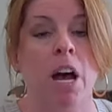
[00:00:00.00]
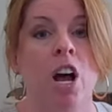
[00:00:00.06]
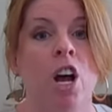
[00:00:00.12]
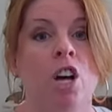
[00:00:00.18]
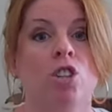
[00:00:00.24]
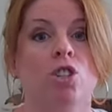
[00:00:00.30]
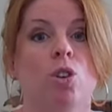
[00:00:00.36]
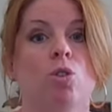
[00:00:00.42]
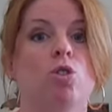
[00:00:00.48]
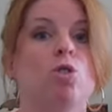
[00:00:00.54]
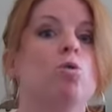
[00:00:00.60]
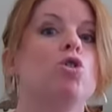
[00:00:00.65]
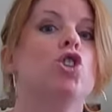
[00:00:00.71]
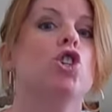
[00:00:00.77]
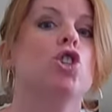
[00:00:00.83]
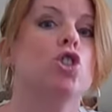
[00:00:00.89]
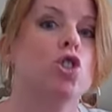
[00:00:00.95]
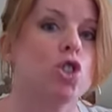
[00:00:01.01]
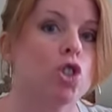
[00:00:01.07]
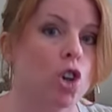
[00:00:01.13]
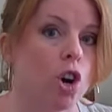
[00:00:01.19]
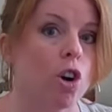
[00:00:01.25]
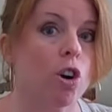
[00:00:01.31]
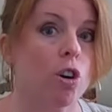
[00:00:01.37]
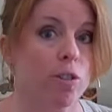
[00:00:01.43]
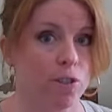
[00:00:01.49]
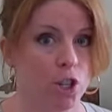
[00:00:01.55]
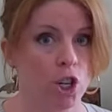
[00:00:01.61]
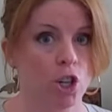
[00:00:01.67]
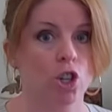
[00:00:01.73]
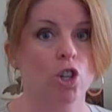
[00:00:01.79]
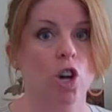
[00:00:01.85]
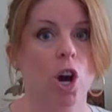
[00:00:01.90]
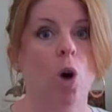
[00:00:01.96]
So you deserve
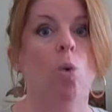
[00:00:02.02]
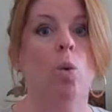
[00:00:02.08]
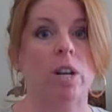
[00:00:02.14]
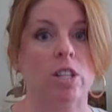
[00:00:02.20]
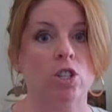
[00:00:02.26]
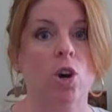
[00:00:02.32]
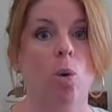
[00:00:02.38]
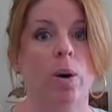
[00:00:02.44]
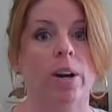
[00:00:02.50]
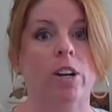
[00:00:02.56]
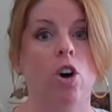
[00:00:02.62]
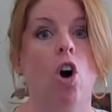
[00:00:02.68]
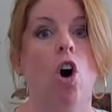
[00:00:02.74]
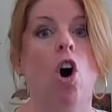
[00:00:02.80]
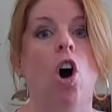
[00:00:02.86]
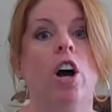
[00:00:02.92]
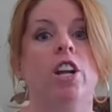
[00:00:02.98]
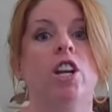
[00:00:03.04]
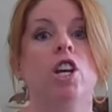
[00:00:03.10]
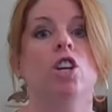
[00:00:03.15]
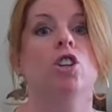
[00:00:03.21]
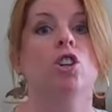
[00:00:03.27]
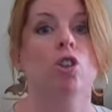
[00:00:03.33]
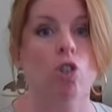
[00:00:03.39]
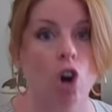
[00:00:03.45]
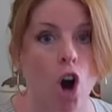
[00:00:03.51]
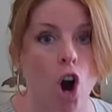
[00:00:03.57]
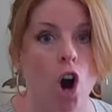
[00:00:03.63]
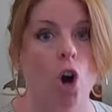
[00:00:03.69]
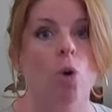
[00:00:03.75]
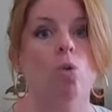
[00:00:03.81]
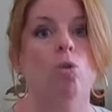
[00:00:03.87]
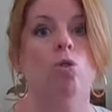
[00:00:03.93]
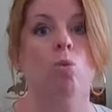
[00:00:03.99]
to know what's going on in your
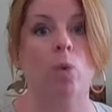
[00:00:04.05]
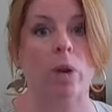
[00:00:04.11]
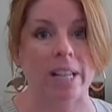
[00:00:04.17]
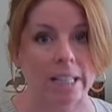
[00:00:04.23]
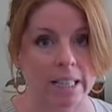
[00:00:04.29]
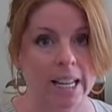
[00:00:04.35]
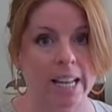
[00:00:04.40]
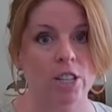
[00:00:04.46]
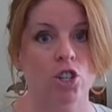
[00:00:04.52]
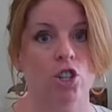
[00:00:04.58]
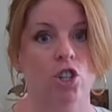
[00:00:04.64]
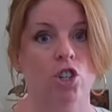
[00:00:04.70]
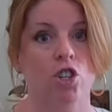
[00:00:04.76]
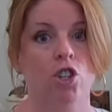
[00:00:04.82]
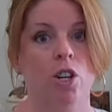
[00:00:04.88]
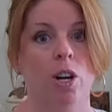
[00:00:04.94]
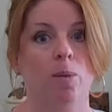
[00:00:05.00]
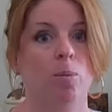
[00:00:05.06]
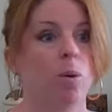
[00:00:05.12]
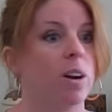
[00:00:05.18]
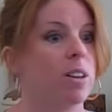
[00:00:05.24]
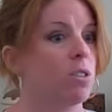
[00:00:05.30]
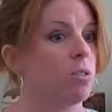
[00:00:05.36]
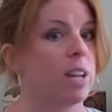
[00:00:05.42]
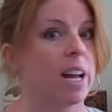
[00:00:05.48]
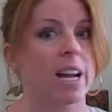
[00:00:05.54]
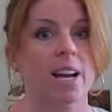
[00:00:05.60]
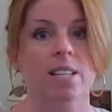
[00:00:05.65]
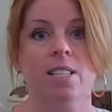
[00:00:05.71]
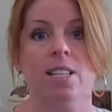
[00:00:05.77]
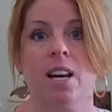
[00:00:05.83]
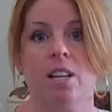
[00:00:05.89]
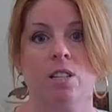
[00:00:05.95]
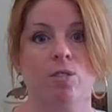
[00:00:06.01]
own relationship, whether, like I
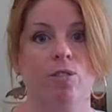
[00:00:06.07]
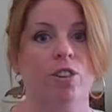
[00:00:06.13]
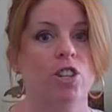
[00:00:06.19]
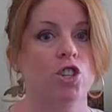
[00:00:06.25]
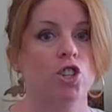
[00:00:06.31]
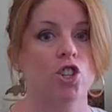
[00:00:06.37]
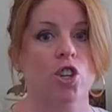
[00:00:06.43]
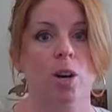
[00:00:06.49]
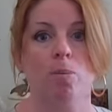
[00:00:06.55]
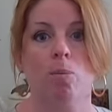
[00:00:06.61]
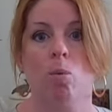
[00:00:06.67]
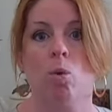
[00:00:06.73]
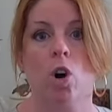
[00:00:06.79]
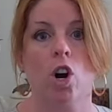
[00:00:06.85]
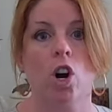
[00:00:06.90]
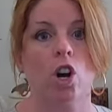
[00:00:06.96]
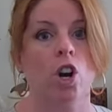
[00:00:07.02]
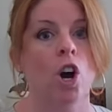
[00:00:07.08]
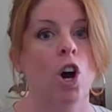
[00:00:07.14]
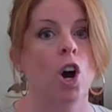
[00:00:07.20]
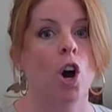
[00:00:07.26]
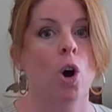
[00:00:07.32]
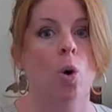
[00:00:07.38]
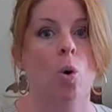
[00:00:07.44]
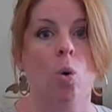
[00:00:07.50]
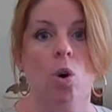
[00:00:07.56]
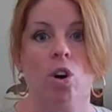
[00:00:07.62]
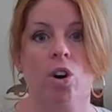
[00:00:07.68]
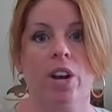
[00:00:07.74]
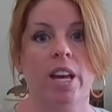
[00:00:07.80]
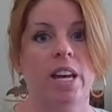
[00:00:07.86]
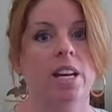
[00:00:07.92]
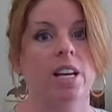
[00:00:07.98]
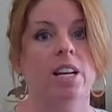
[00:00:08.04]
said, it's friendship, work,
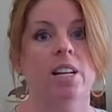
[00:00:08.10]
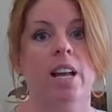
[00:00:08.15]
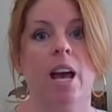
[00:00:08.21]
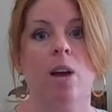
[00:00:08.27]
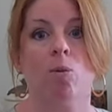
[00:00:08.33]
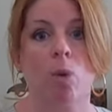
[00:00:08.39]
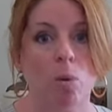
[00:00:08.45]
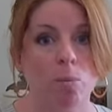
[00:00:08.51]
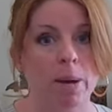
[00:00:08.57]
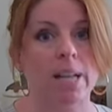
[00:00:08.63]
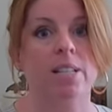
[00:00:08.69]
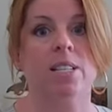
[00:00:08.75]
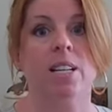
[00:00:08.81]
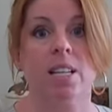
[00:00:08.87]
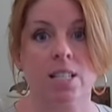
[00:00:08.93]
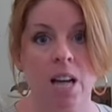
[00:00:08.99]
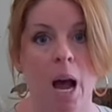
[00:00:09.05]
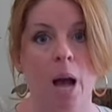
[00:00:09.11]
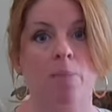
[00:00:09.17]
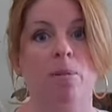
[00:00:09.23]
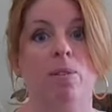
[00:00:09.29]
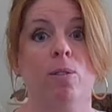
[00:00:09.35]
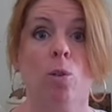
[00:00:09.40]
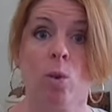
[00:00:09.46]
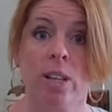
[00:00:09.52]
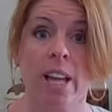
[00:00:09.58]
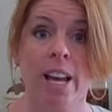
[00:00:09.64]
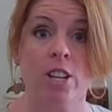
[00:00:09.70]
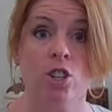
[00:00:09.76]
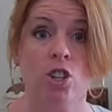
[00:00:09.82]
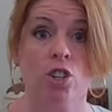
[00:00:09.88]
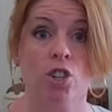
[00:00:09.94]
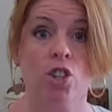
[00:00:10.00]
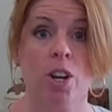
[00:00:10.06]
or in a romantic type of a
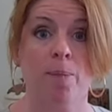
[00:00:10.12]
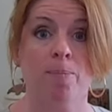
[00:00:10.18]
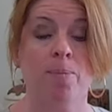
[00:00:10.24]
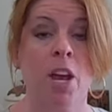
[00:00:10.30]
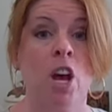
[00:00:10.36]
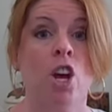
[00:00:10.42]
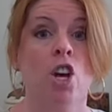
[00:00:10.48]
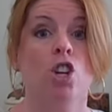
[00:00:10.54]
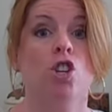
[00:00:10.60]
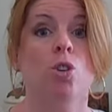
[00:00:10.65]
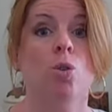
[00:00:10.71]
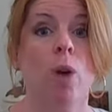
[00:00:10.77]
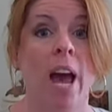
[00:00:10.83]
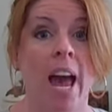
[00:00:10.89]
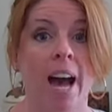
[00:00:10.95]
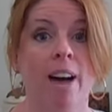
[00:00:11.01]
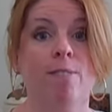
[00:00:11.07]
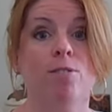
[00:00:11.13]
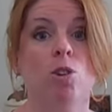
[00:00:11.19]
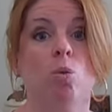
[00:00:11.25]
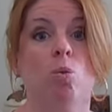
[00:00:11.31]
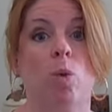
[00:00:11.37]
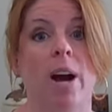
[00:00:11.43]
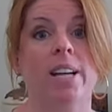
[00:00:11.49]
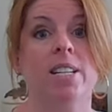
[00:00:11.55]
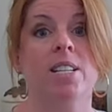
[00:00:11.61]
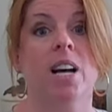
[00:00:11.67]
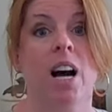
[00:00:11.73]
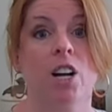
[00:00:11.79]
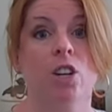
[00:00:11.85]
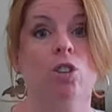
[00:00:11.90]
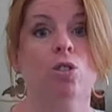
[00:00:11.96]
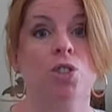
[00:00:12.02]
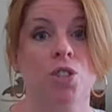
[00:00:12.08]
relationship. You have the right to
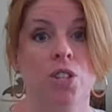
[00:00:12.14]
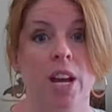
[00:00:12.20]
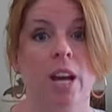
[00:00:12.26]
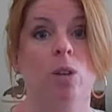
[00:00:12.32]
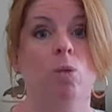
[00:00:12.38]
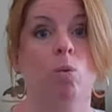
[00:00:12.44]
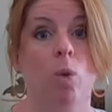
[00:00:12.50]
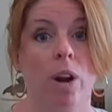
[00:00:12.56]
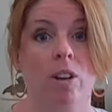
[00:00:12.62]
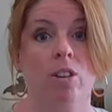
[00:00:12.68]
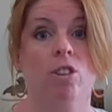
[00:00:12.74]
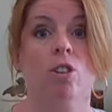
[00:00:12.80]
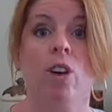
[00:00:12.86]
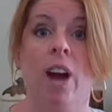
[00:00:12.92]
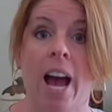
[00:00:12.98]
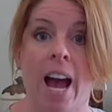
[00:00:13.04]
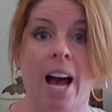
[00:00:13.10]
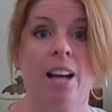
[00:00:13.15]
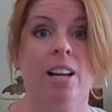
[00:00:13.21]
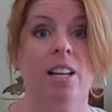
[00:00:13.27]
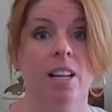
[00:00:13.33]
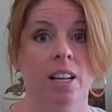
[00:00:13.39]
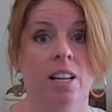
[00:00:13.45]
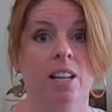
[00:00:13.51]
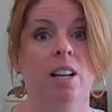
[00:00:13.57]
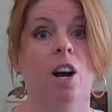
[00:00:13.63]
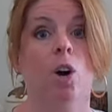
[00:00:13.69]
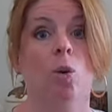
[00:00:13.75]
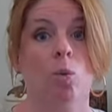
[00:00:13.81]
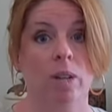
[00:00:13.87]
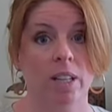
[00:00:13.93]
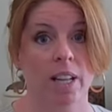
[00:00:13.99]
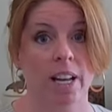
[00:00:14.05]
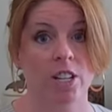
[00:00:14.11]
understand where you're at in a
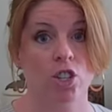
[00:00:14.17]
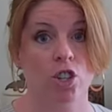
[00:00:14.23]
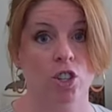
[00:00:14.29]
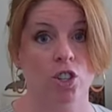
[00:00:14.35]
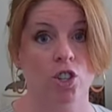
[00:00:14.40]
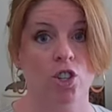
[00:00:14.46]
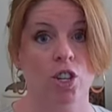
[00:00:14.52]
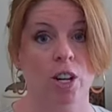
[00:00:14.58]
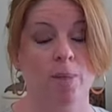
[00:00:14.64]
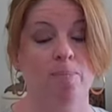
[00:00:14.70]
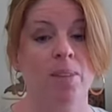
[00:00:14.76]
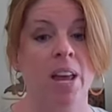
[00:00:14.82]
relationship.